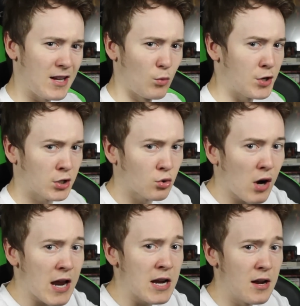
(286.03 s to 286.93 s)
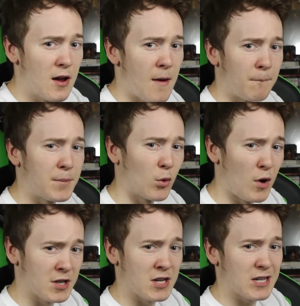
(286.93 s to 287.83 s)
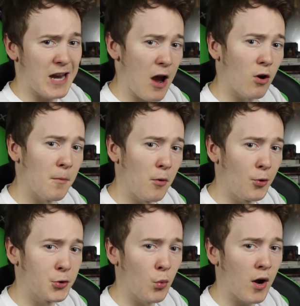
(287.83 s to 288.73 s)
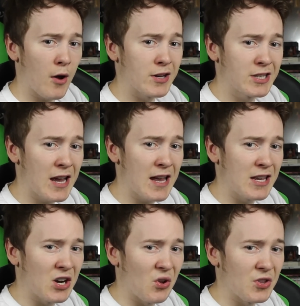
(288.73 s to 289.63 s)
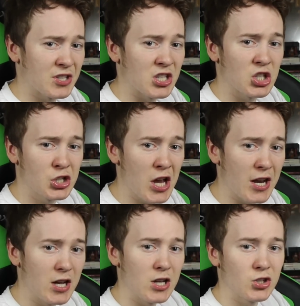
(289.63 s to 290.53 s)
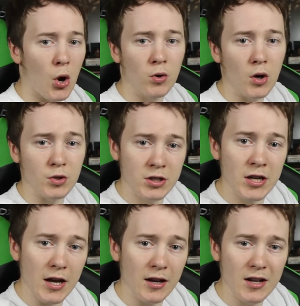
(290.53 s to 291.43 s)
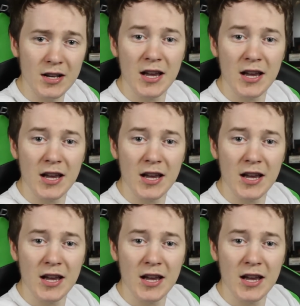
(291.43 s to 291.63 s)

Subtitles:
It wasn't great, but it wasn't terrible to where I would say, you know, this is shit, don't go see it.